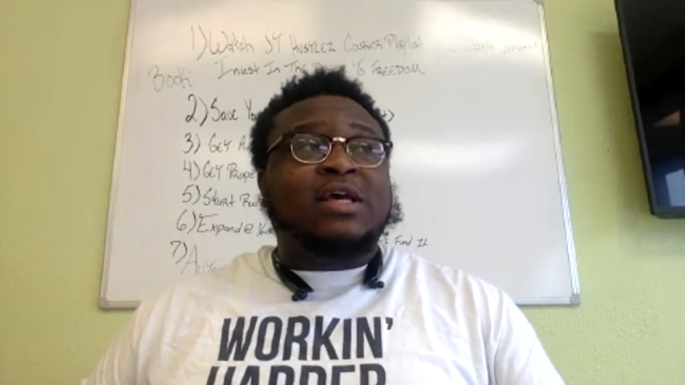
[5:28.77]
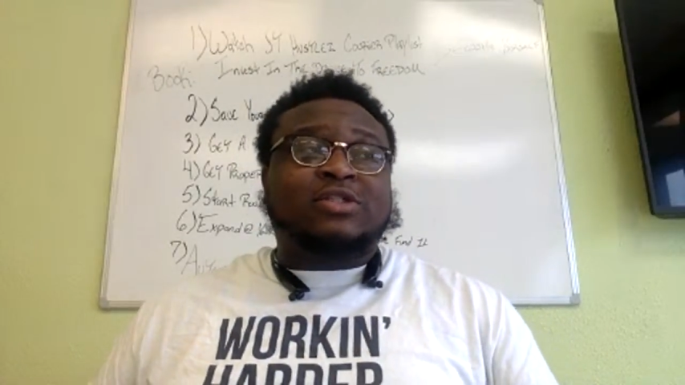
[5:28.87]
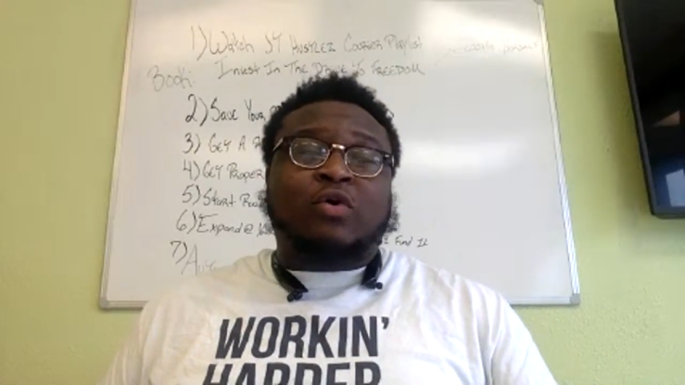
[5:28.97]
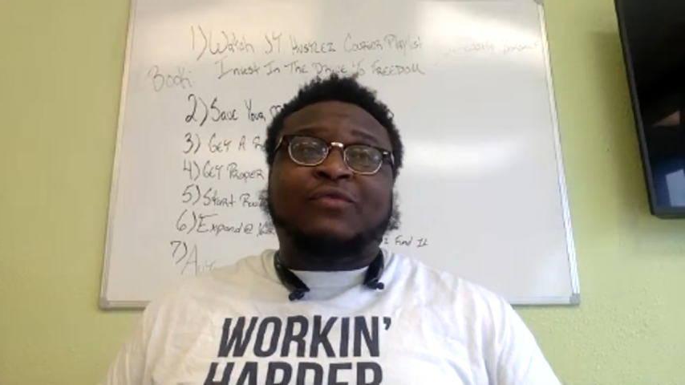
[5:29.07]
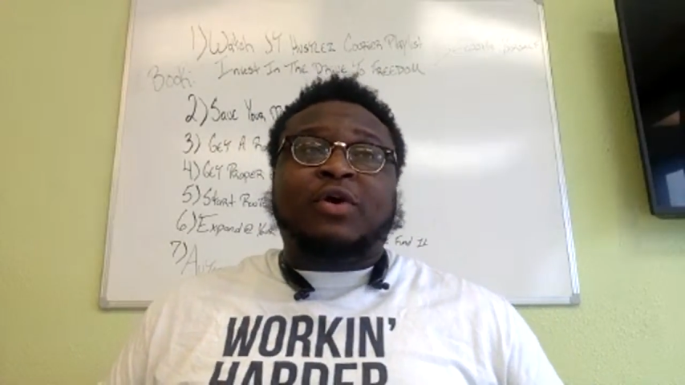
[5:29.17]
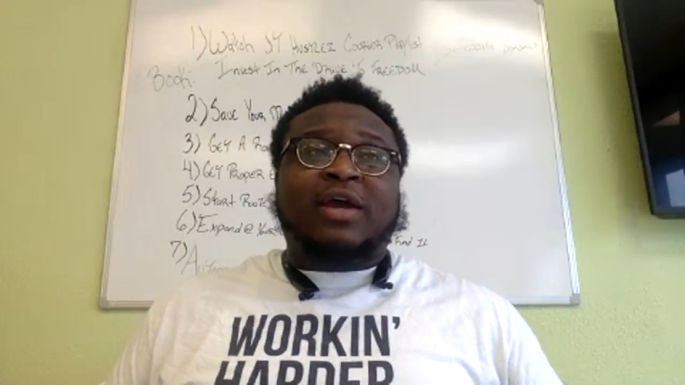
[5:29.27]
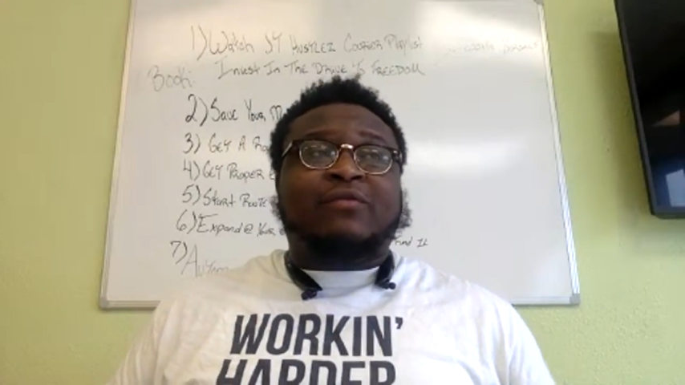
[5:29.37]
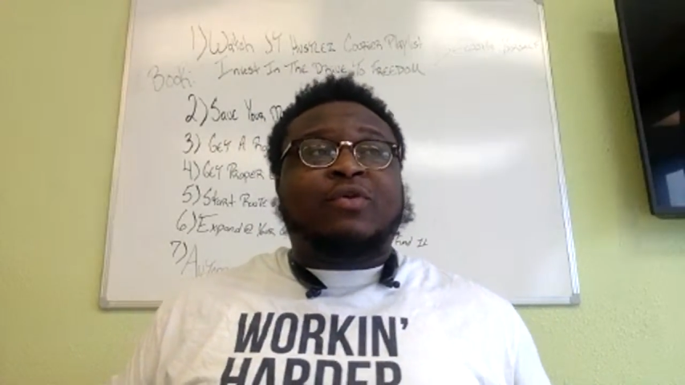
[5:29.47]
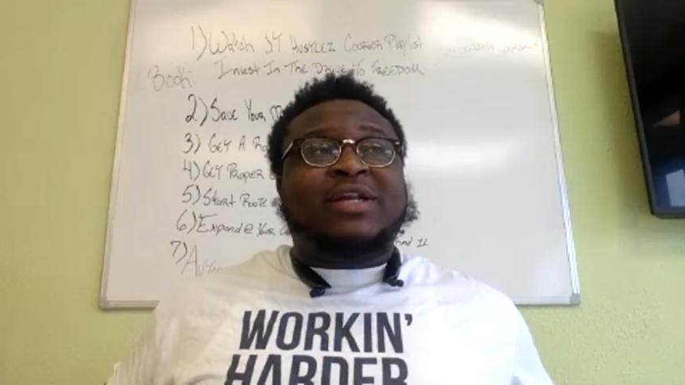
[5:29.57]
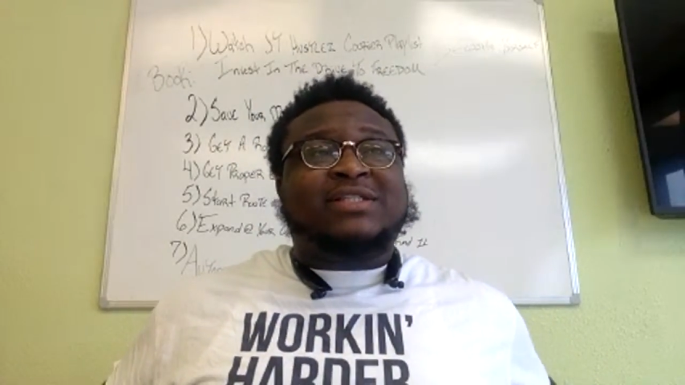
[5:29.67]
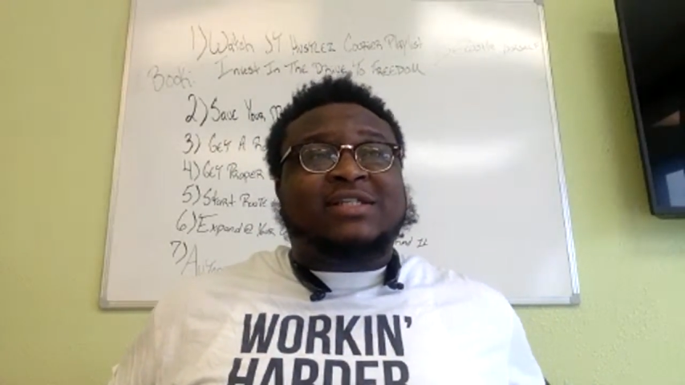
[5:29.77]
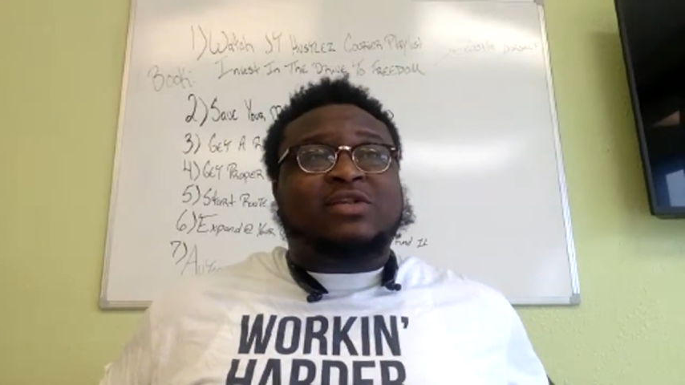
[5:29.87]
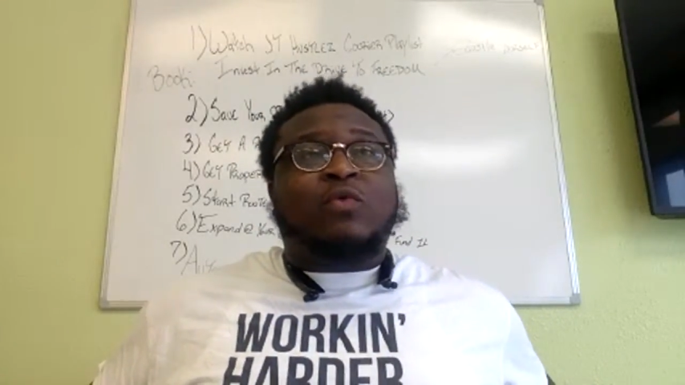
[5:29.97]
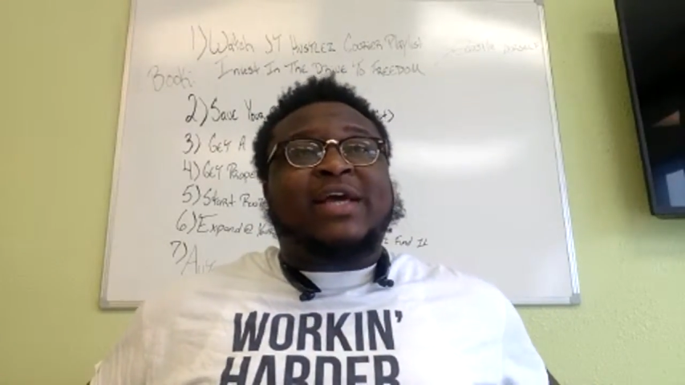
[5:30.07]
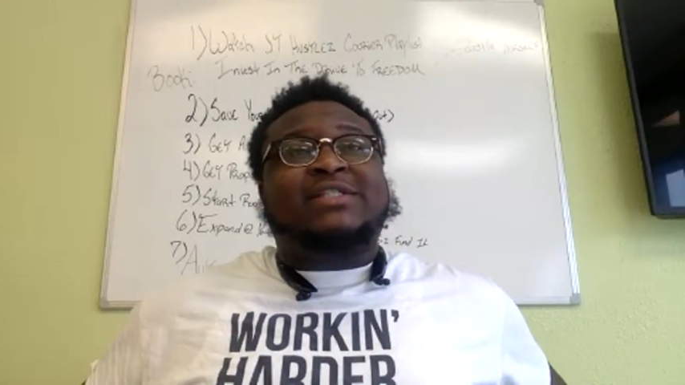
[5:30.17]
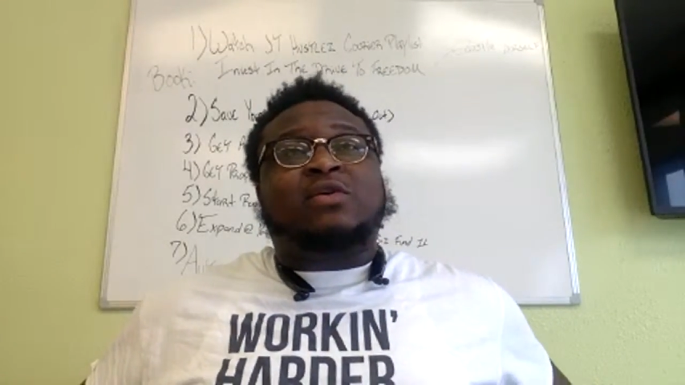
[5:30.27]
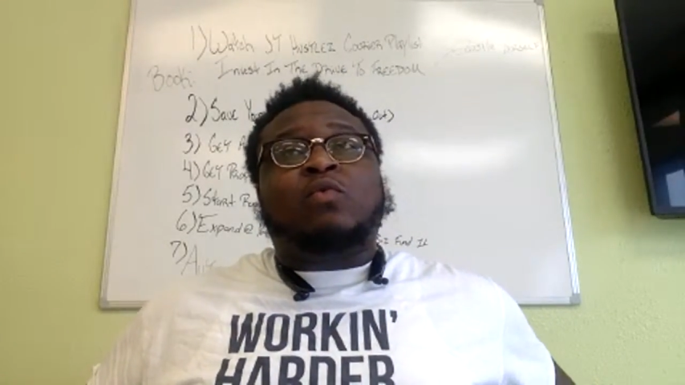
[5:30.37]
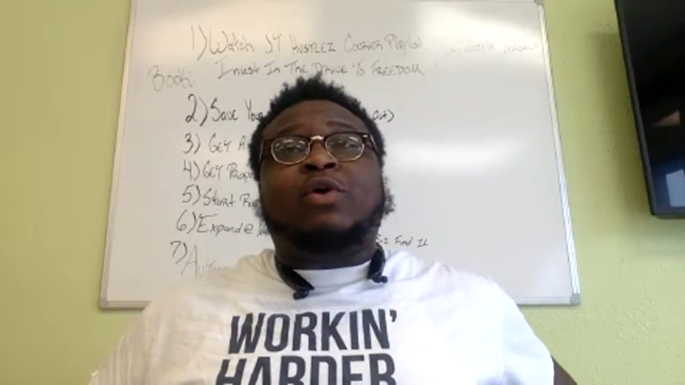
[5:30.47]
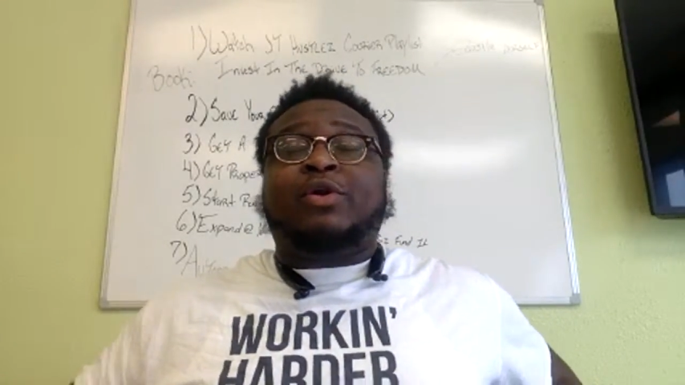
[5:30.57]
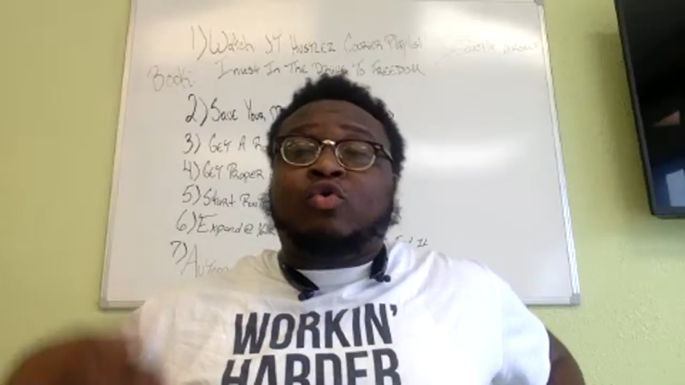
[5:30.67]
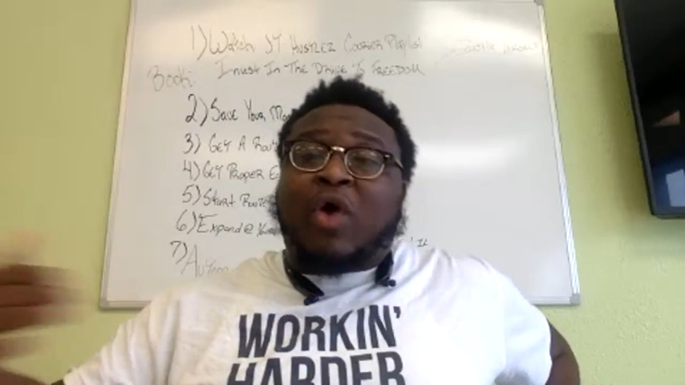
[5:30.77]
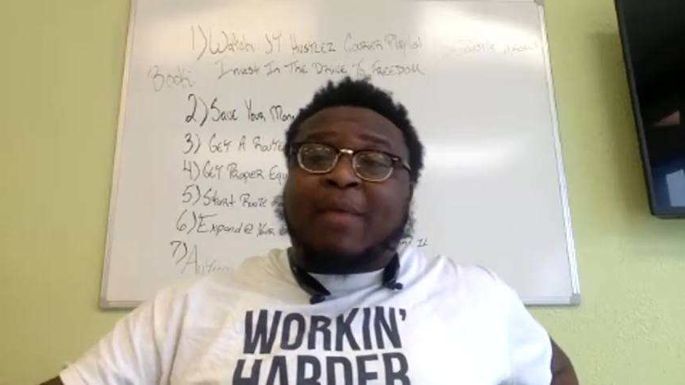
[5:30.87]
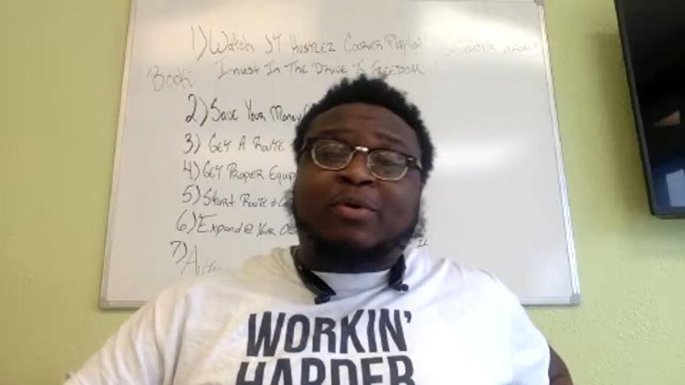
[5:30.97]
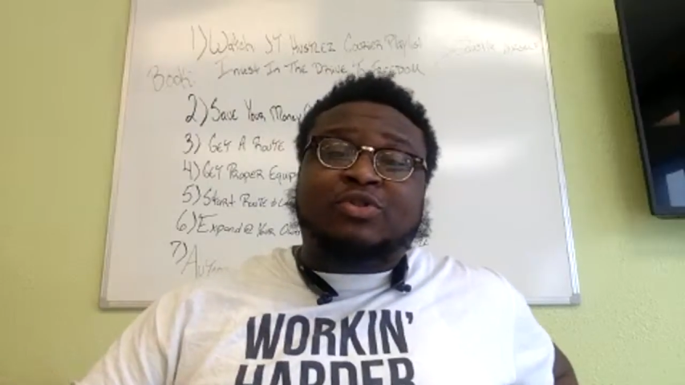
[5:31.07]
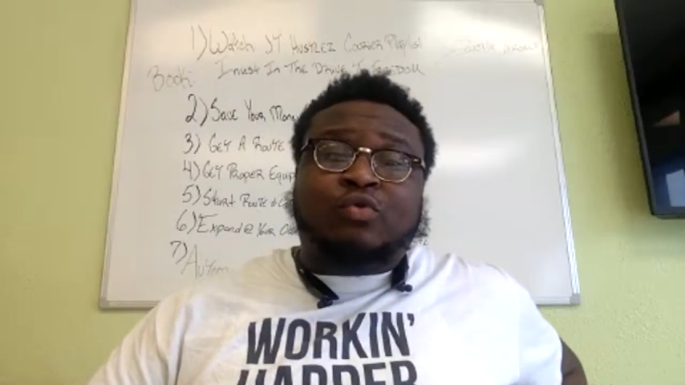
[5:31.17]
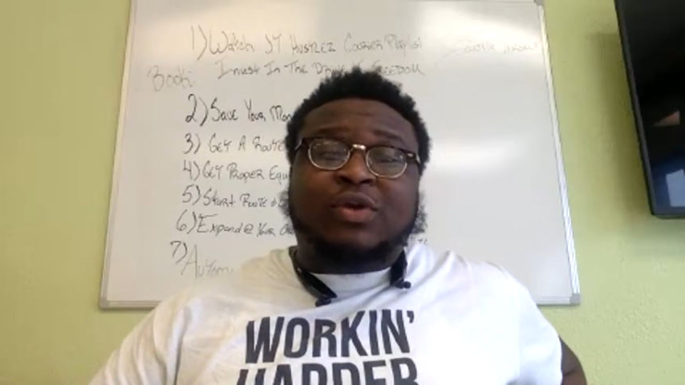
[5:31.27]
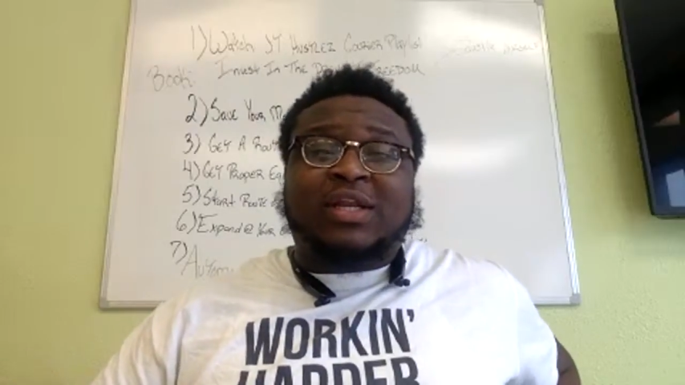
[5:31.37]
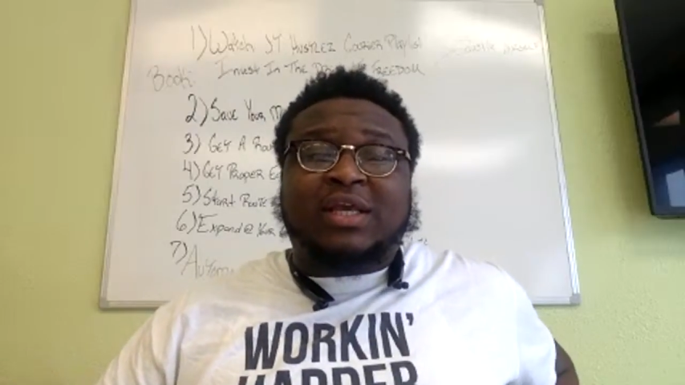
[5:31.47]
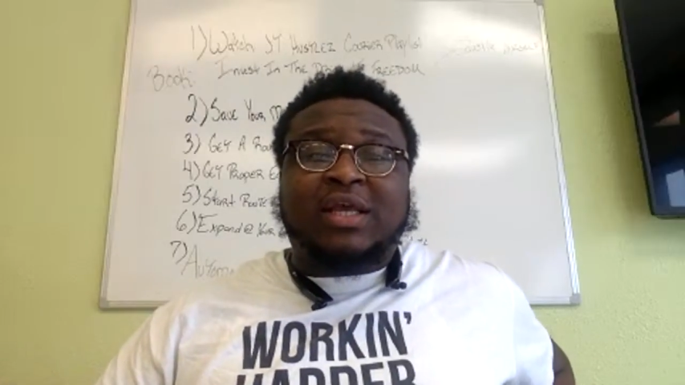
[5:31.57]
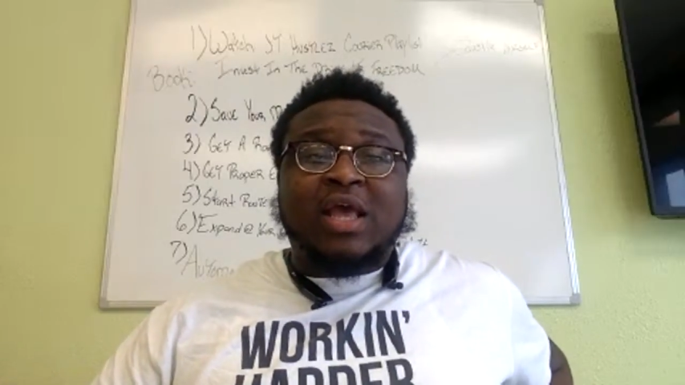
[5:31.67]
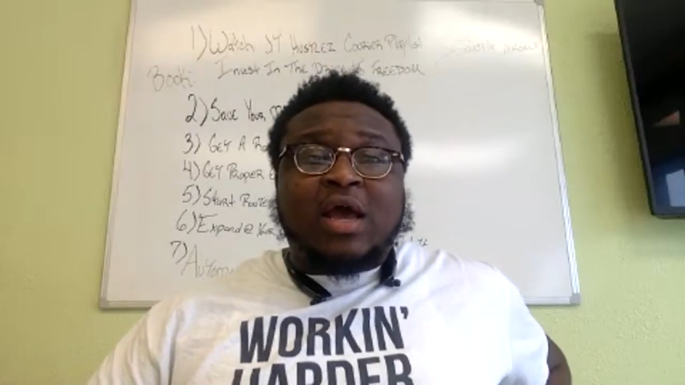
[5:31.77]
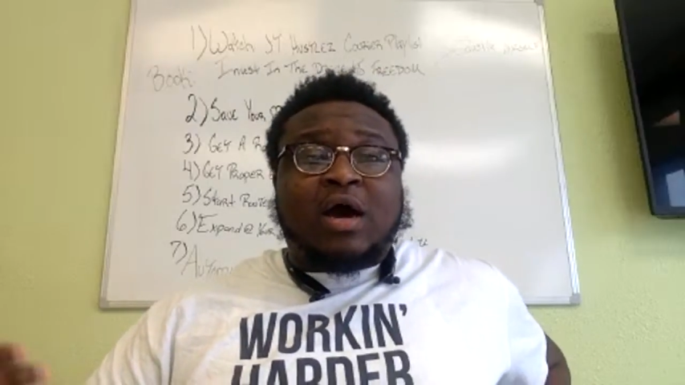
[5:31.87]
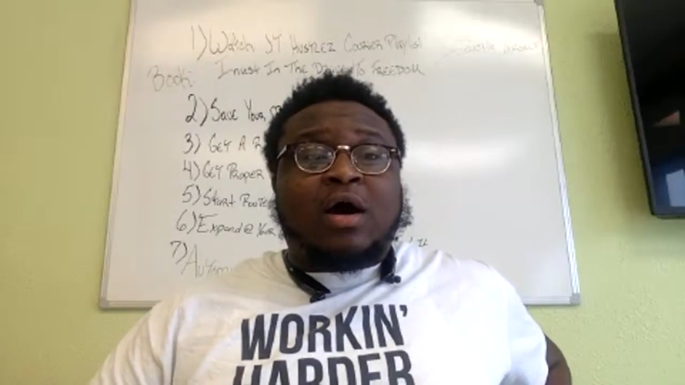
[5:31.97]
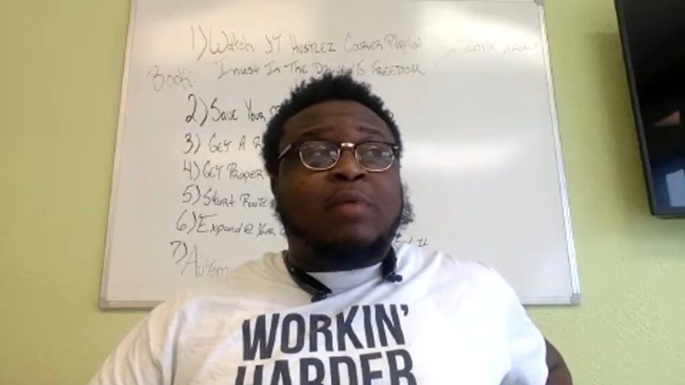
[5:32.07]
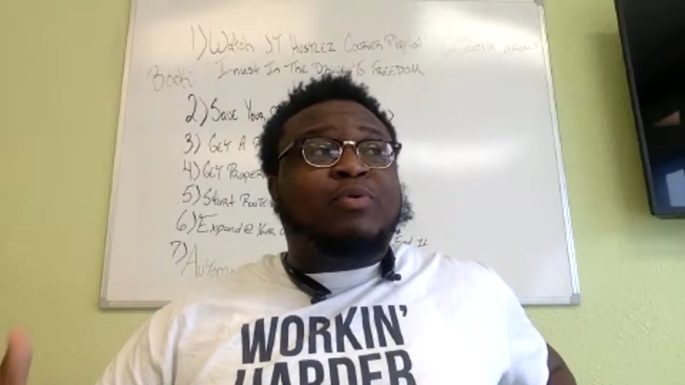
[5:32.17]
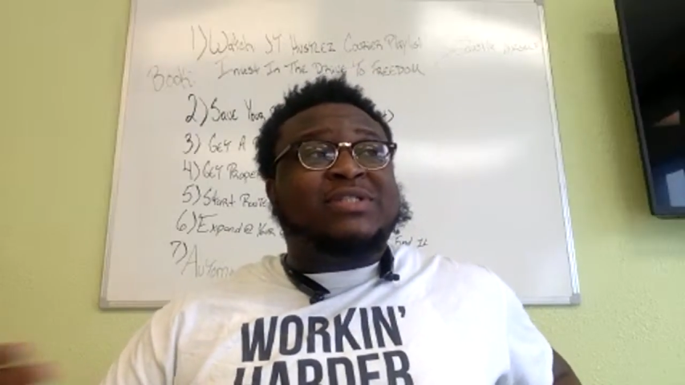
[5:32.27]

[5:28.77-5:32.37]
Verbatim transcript: So if you're ever in a situation where a new opportunity uh,